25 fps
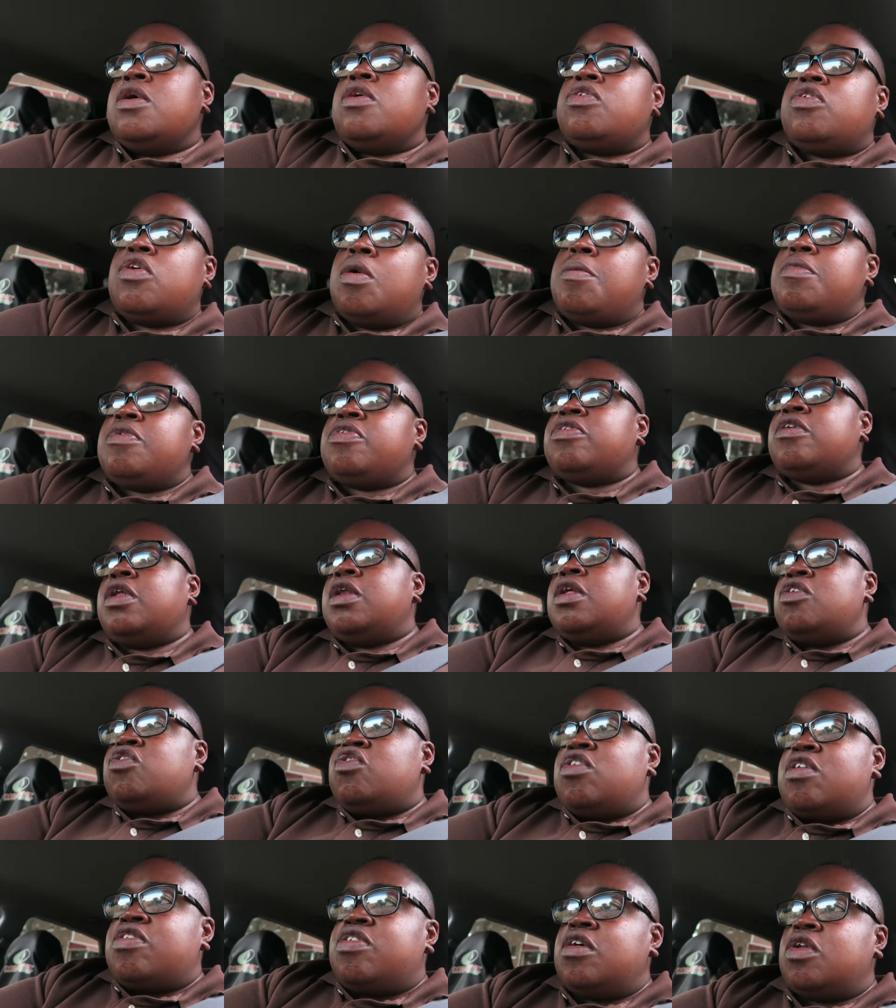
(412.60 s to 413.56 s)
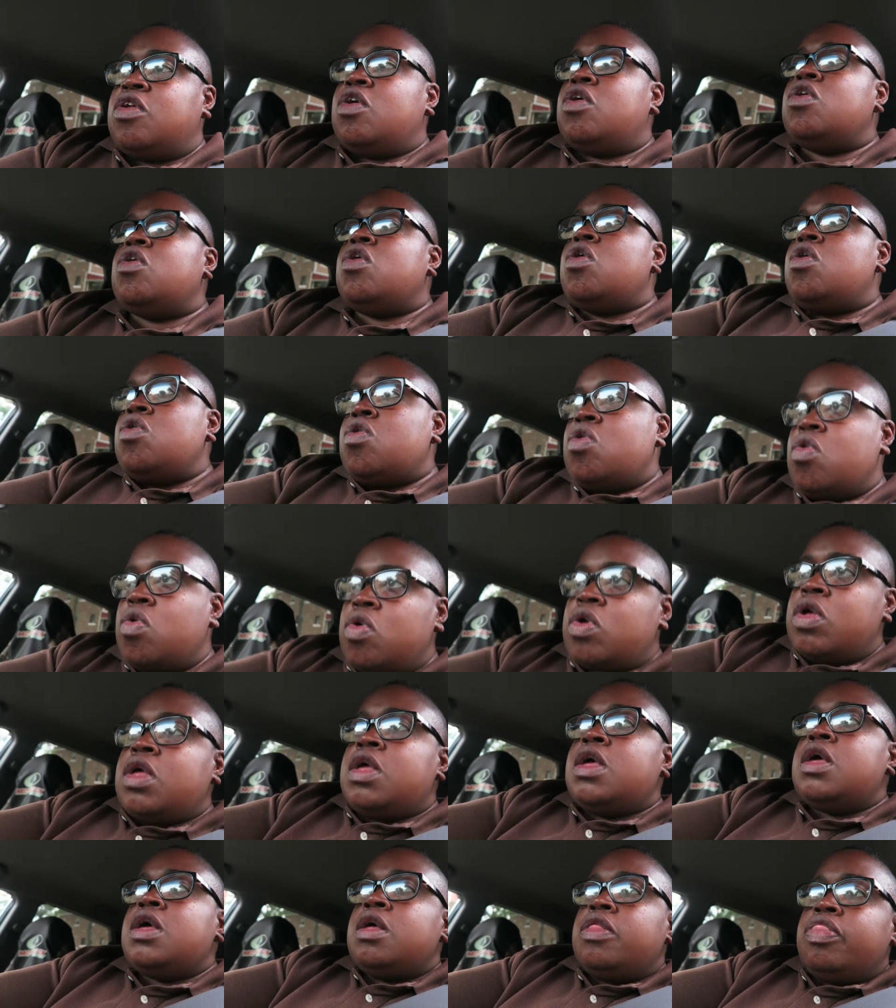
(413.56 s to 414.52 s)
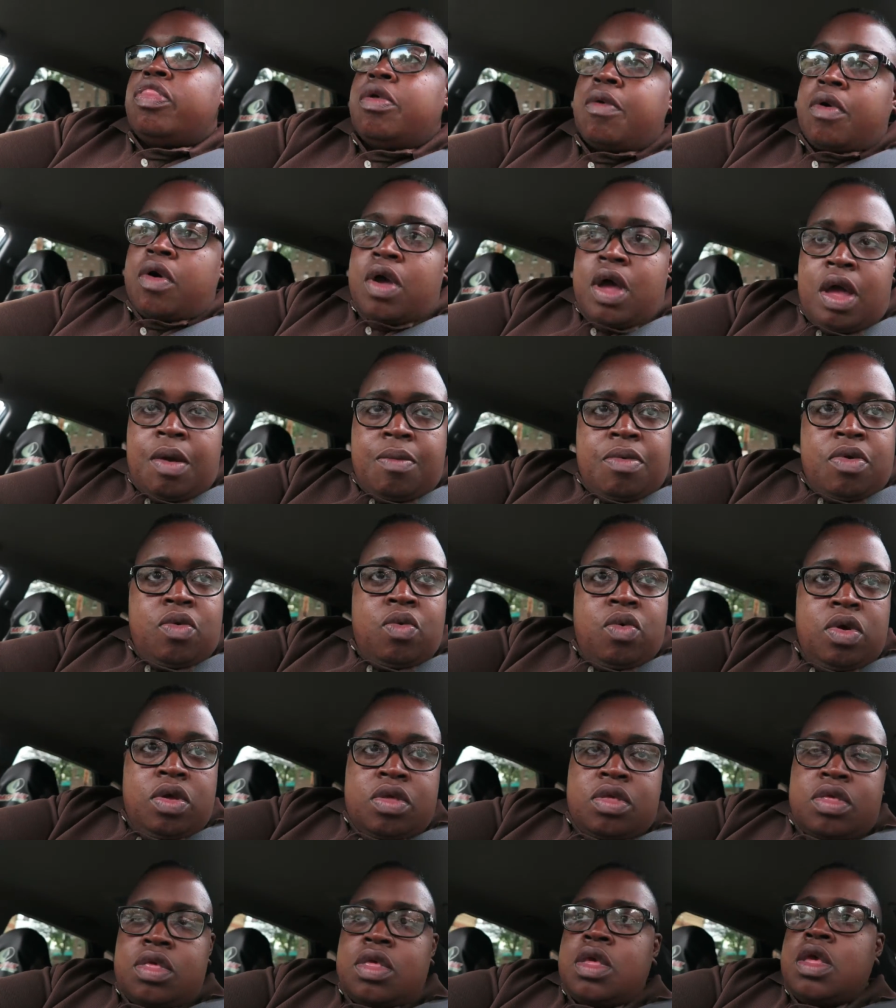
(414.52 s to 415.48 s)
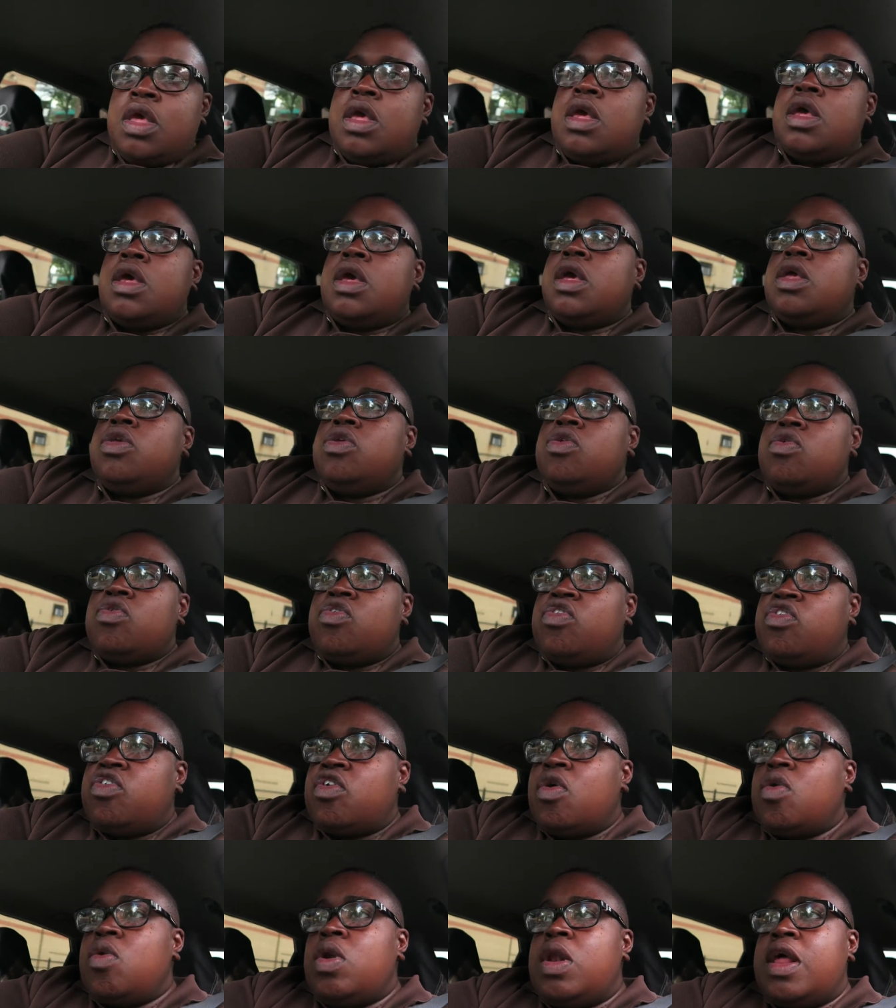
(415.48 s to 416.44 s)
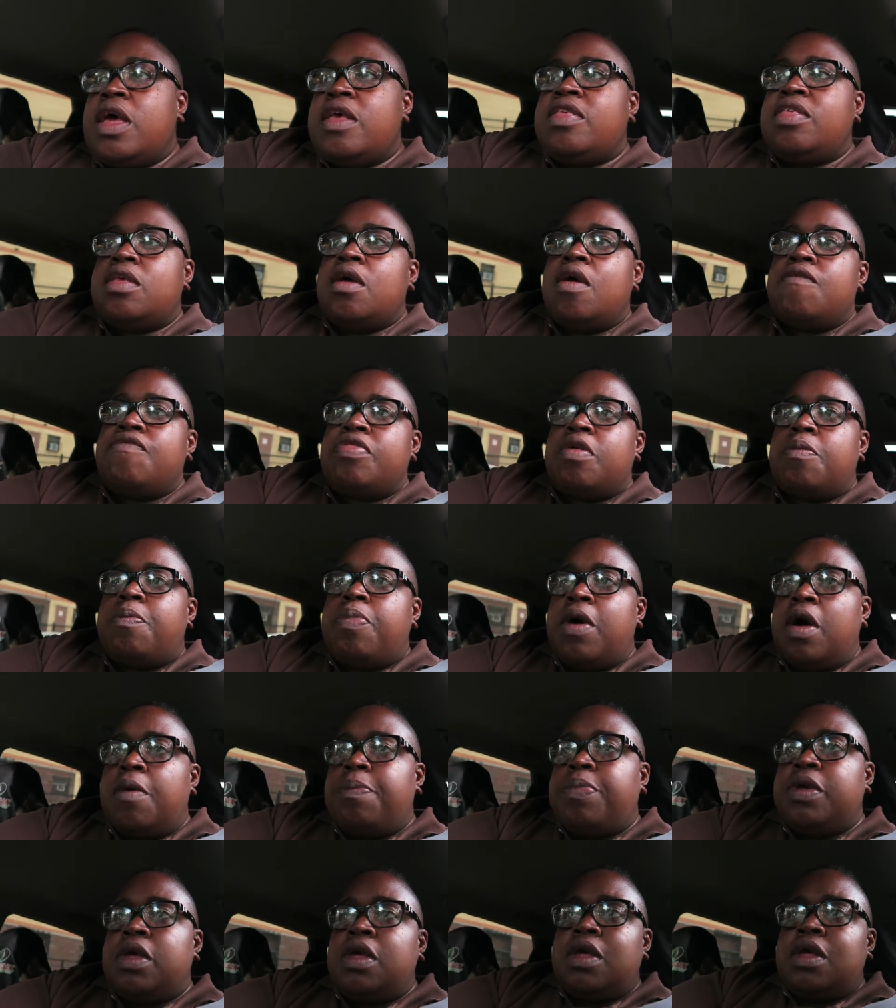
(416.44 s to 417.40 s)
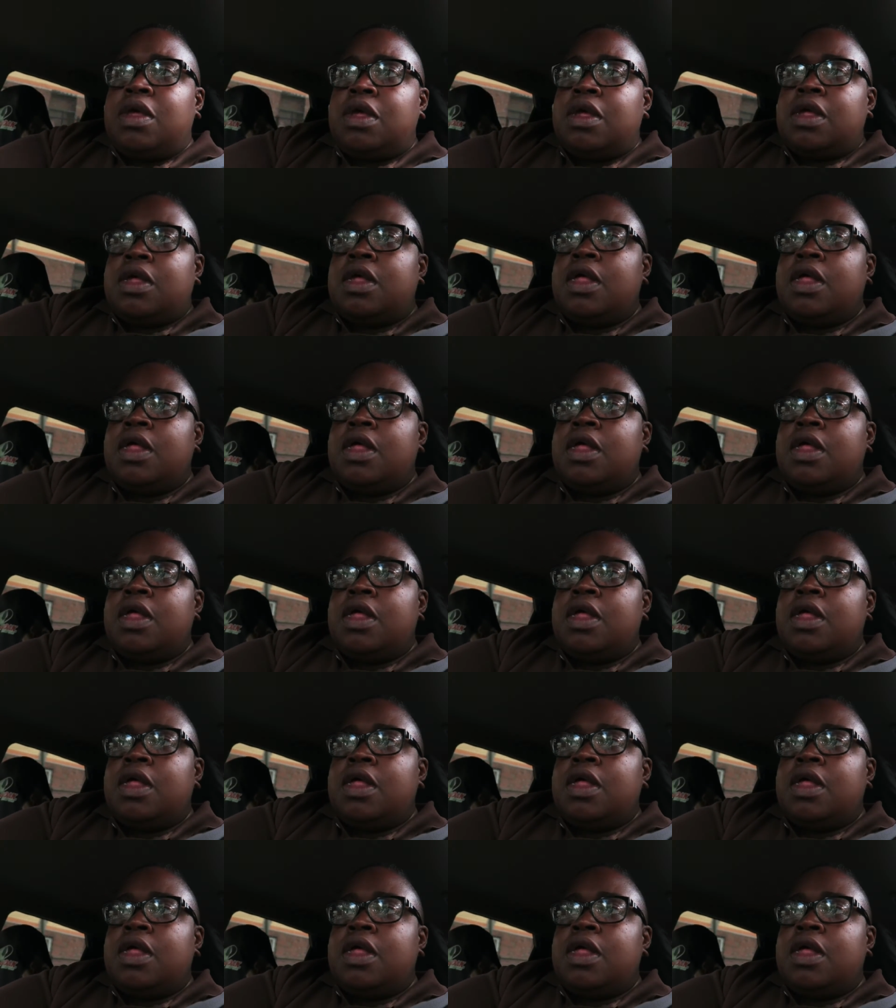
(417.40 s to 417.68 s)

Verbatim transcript: So I'm just going to address it on the whole. The comment was, can you show less of the puppy?